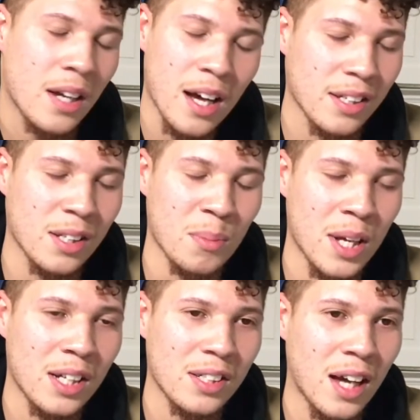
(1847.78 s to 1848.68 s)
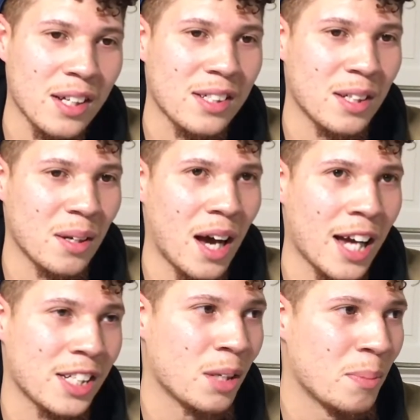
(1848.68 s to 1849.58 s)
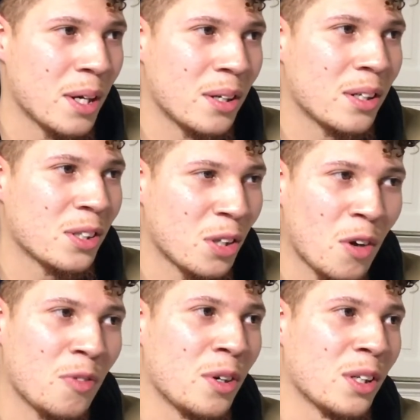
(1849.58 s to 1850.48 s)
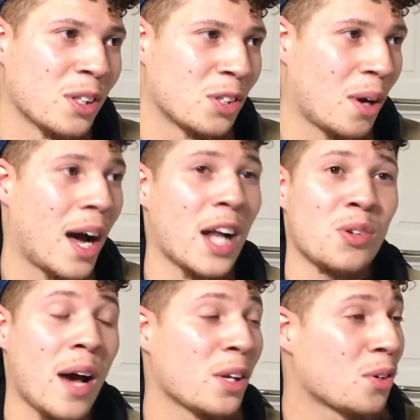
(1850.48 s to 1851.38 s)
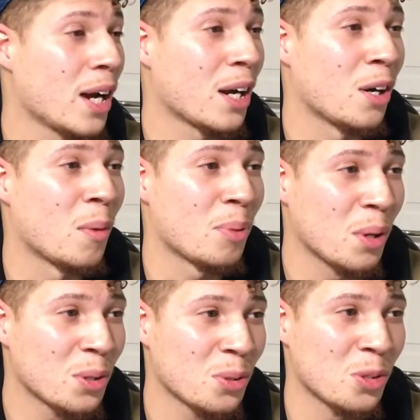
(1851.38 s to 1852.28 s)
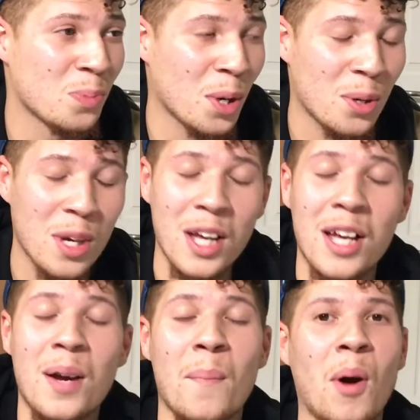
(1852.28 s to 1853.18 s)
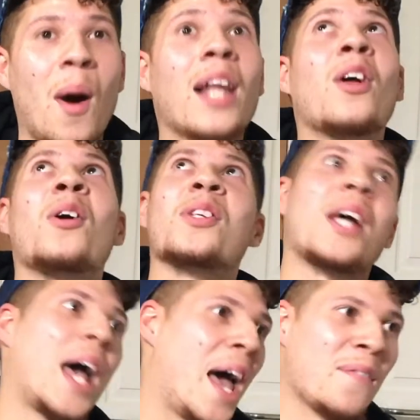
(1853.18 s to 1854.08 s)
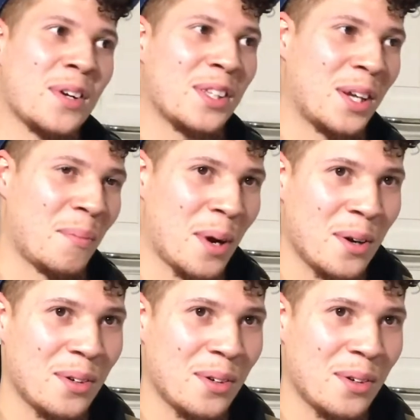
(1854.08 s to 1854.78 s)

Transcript: I said, man, I should get better software. So I tried to crack Pro Tools, bro. Bro, I lost everything, bro.